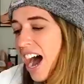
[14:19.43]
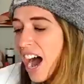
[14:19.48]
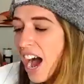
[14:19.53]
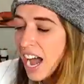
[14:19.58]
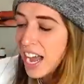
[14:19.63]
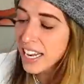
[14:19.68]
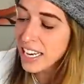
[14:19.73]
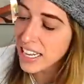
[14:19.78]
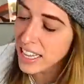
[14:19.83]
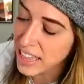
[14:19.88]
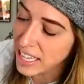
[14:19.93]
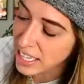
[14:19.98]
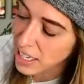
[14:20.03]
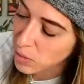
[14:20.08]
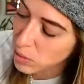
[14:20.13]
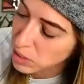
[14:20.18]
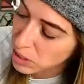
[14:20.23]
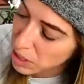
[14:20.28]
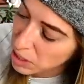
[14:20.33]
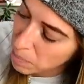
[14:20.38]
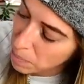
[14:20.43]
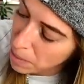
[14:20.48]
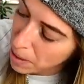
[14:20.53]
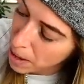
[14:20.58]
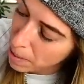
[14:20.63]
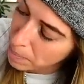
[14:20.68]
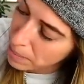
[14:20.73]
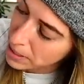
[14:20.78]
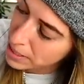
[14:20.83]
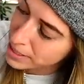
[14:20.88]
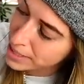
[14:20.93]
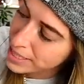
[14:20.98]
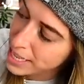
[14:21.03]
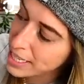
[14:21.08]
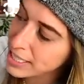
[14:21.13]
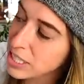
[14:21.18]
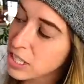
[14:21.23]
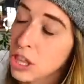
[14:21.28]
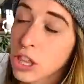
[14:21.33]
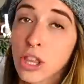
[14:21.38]
I didn't think it was gonna pop because
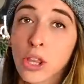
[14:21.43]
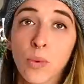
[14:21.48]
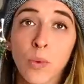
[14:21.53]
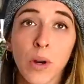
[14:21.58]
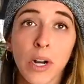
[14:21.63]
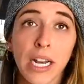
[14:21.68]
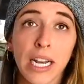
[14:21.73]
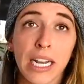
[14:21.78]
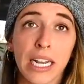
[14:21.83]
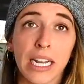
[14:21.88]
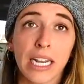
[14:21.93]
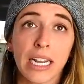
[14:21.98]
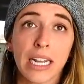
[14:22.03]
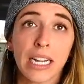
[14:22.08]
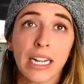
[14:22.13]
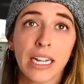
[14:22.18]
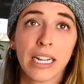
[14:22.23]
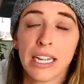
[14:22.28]
that's a three.